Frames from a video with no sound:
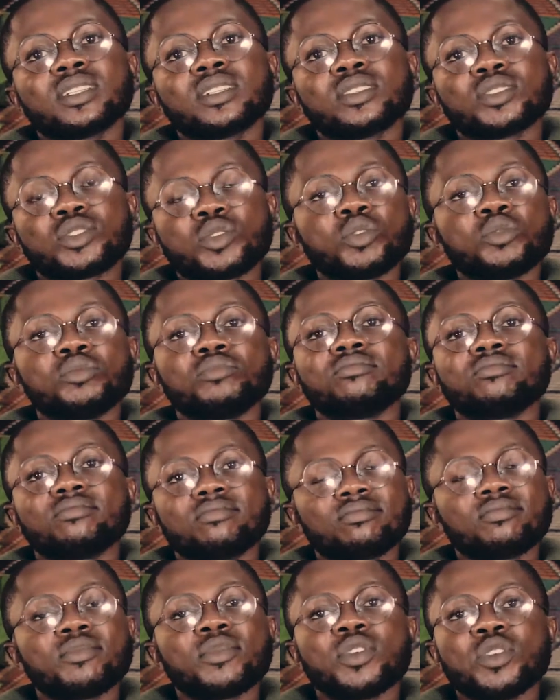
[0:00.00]
So
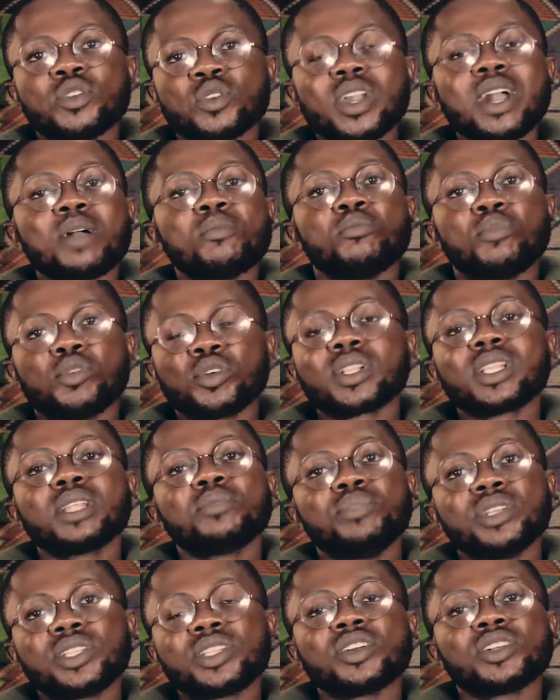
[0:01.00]
you can boldly
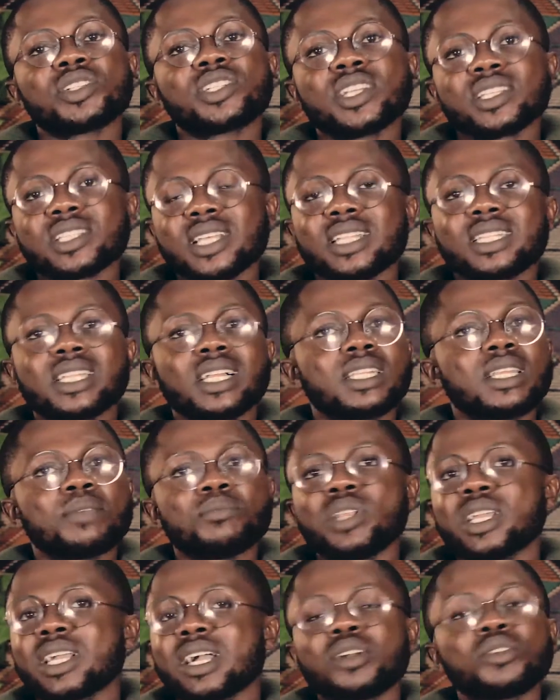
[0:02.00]
beat your chest and tell them
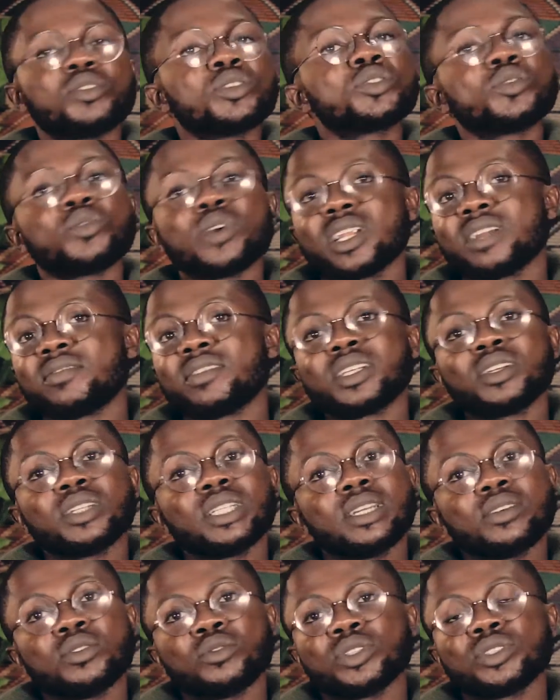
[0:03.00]
they can go to wherever
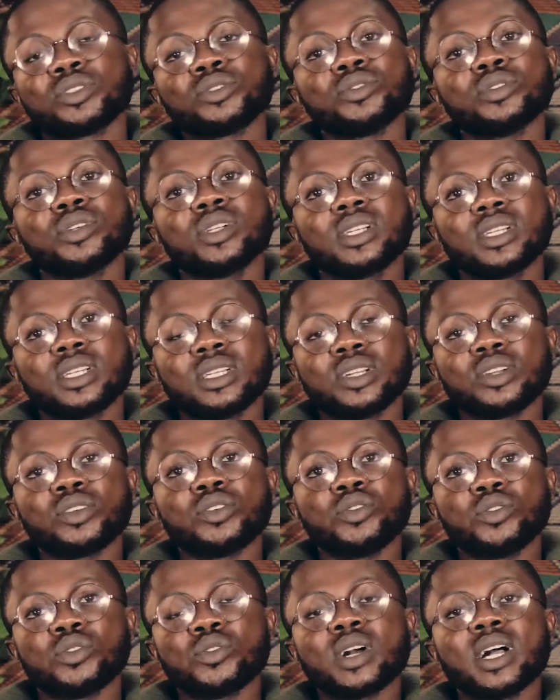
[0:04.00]
they want to
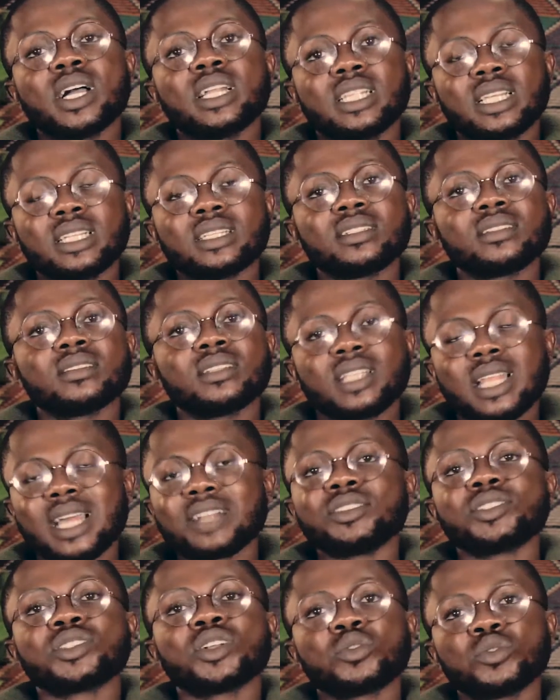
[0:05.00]
go, and then that
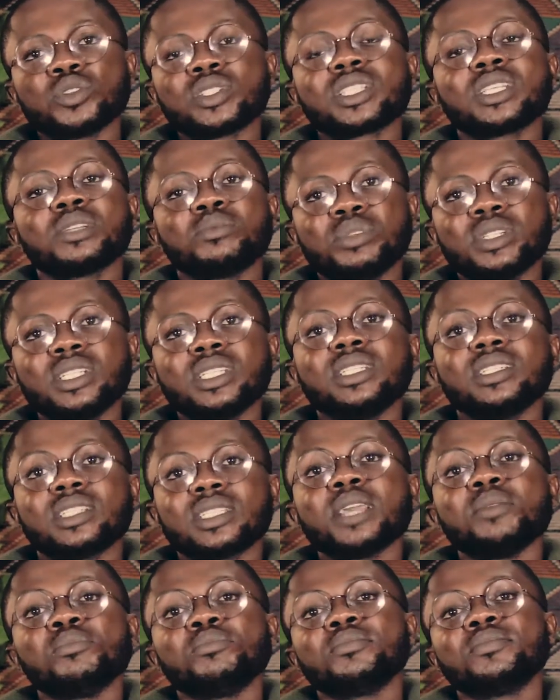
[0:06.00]
result will still be the
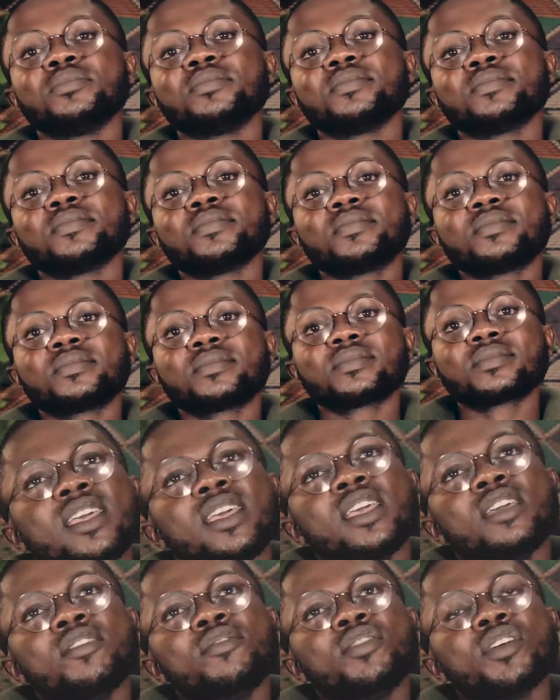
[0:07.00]
same.
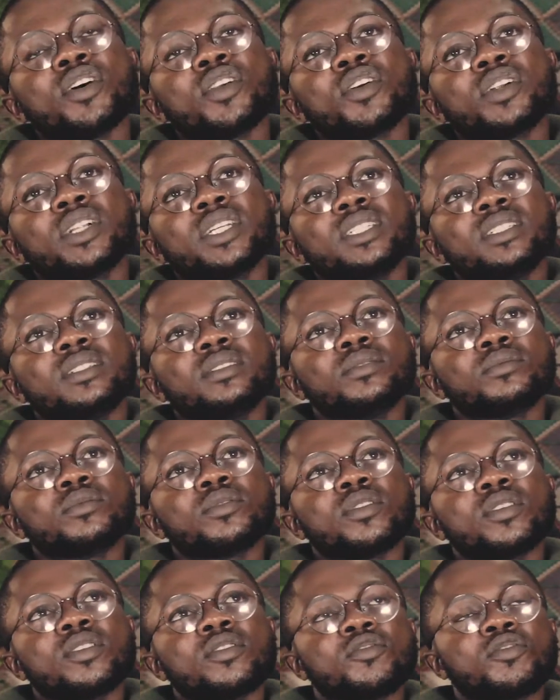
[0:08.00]
If you're running
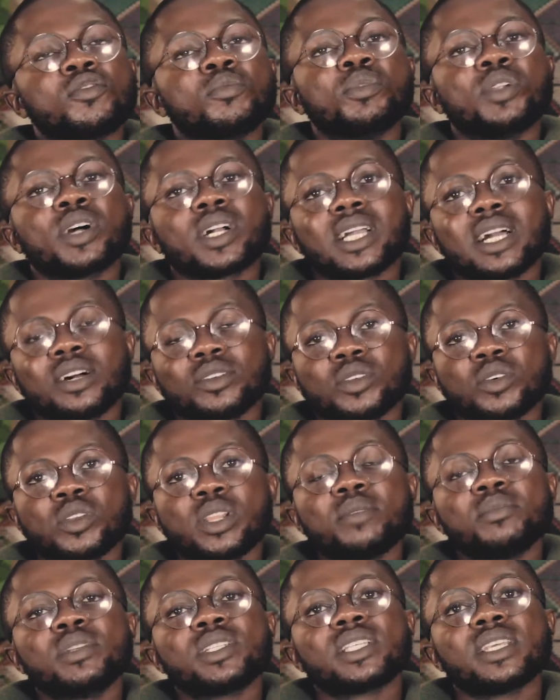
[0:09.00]
full blood count, or let
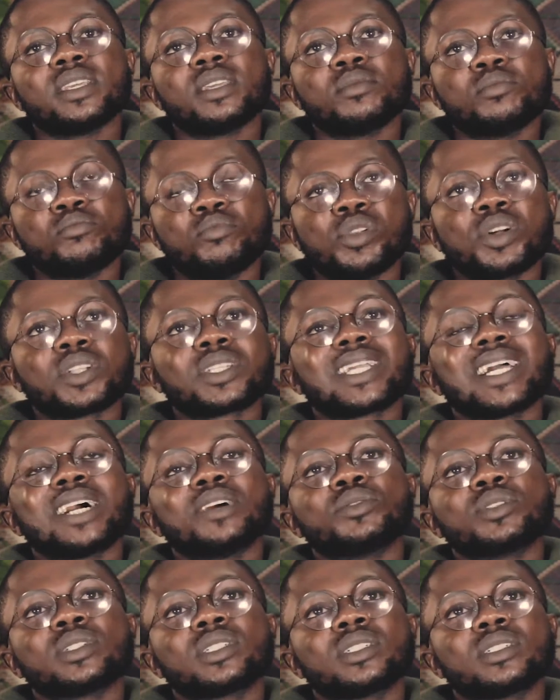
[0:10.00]
me say blood
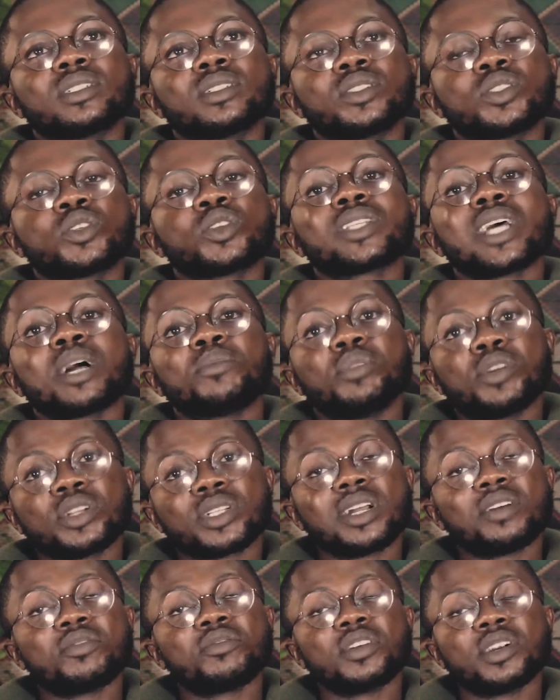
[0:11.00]
count, total blood
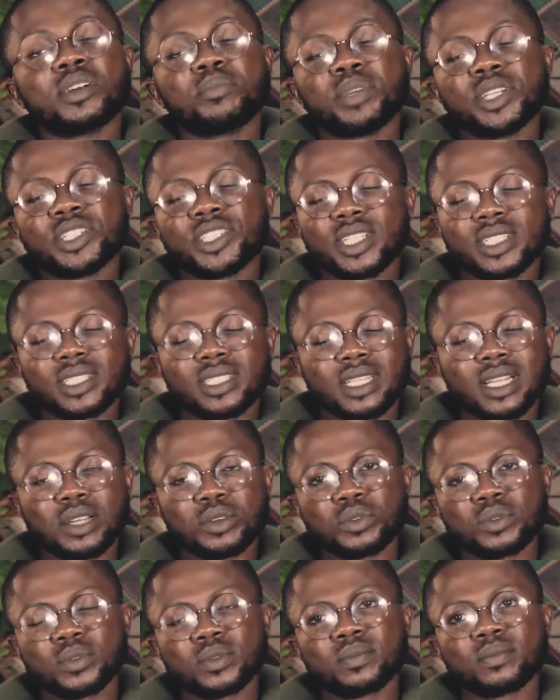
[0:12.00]
count for a patient now,
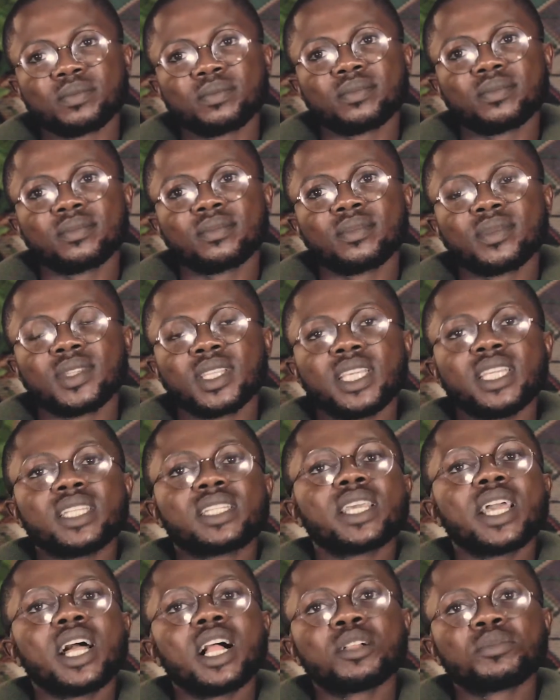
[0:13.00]
it
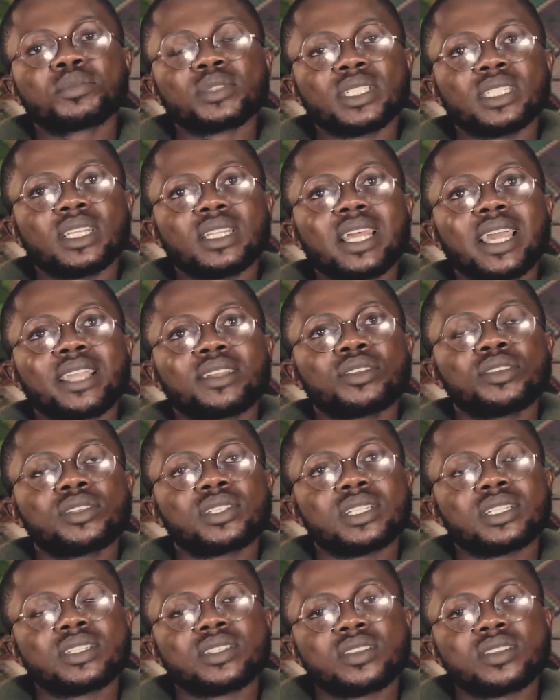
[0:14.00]
helps in the diagnosis